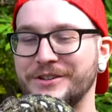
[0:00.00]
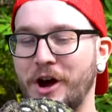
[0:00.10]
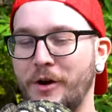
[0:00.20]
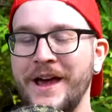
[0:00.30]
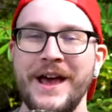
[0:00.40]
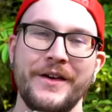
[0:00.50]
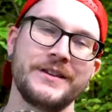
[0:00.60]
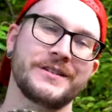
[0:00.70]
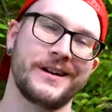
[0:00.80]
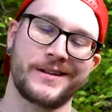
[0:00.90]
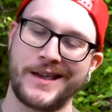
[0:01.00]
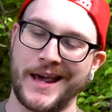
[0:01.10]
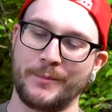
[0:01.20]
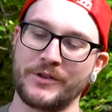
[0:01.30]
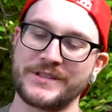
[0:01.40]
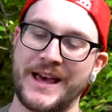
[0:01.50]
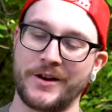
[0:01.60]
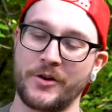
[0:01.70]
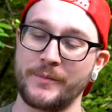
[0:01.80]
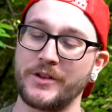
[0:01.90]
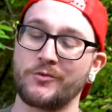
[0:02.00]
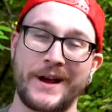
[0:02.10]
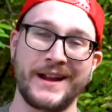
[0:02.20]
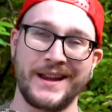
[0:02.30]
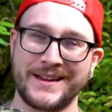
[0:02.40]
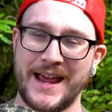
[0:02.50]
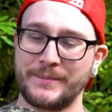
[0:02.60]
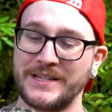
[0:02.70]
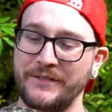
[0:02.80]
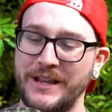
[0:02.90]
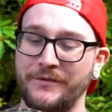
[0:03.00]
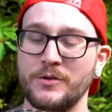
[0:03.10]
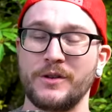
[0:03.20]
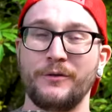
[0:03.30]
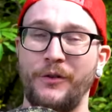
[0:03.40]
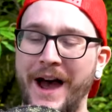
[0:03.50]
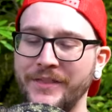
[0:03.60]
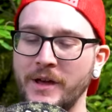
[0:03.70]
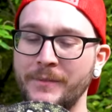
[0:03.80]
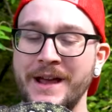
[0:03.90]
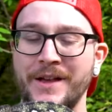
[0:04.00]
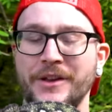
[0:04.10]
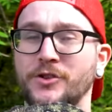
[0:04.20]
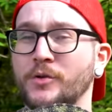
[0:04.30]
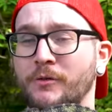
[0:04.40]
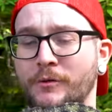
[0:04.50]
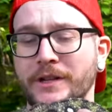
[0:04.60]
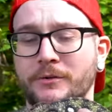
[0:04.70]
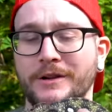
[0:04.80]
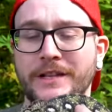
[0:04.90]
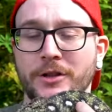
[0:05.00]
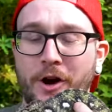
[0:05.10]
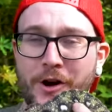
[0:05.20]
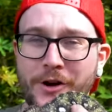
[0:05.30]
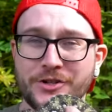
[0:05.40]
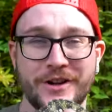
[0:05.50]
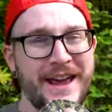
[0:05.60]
to go. These are animals that are gonna be great in captivity if you can find them. They do get really, really large,